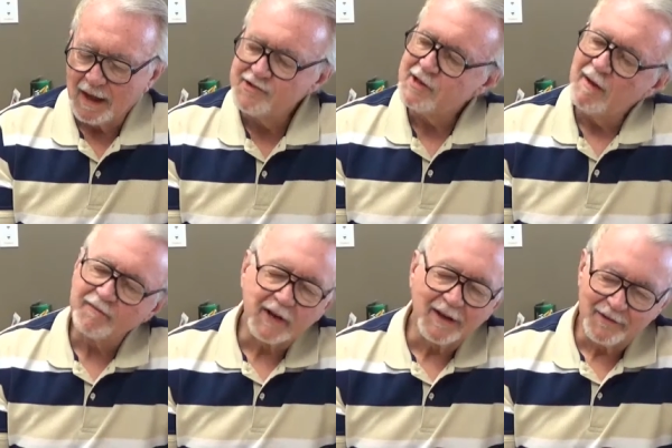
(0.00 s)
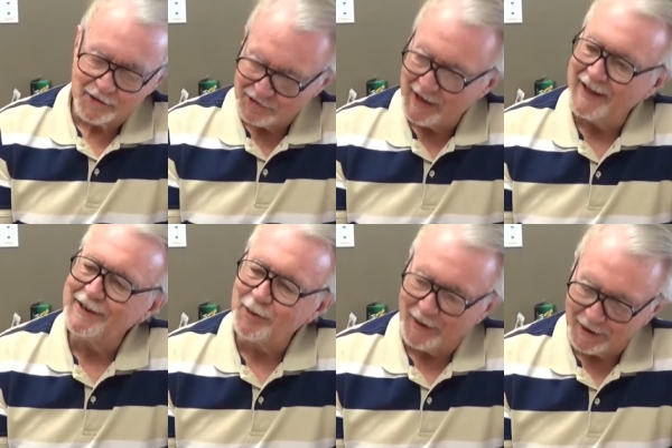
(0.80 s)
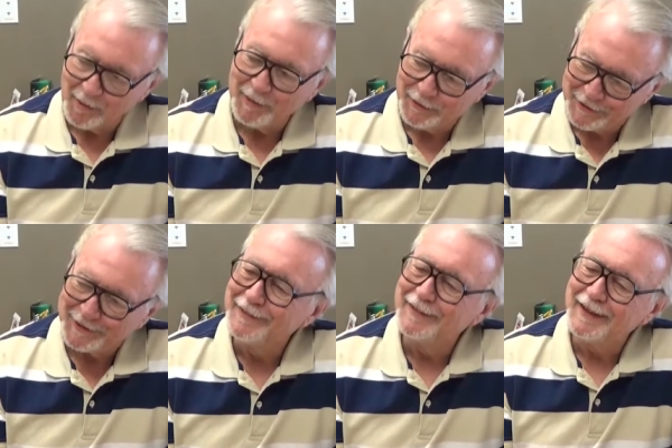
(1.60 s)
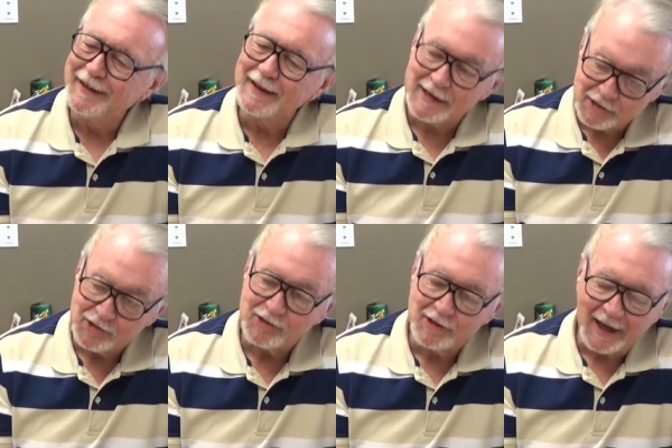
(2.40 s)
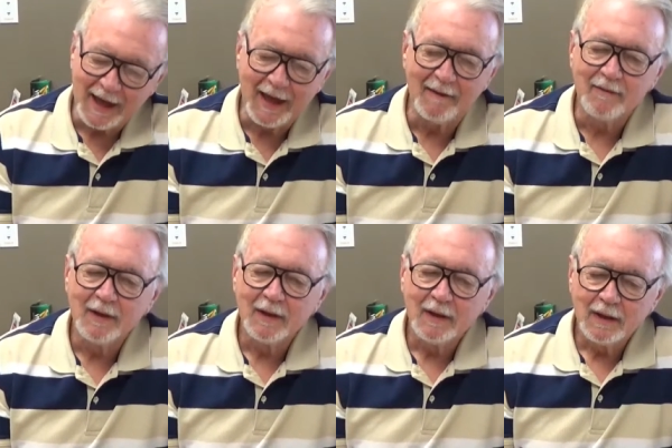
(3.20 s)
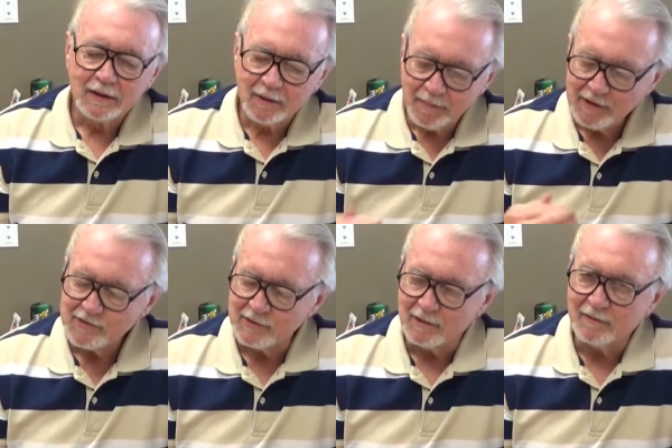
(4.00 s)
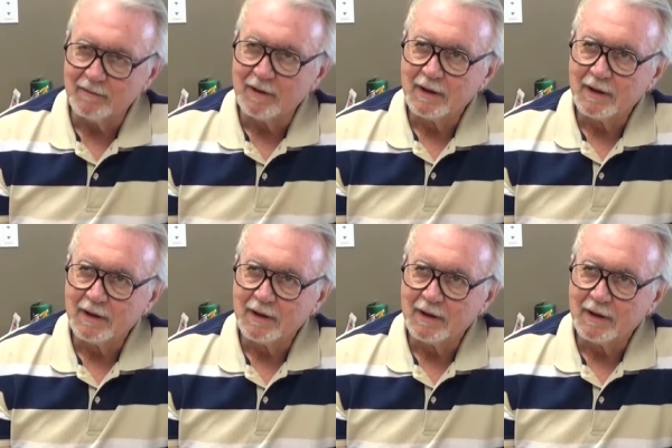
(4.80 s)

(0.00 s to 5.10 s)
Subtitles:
a soft underside of our community that needs to be served.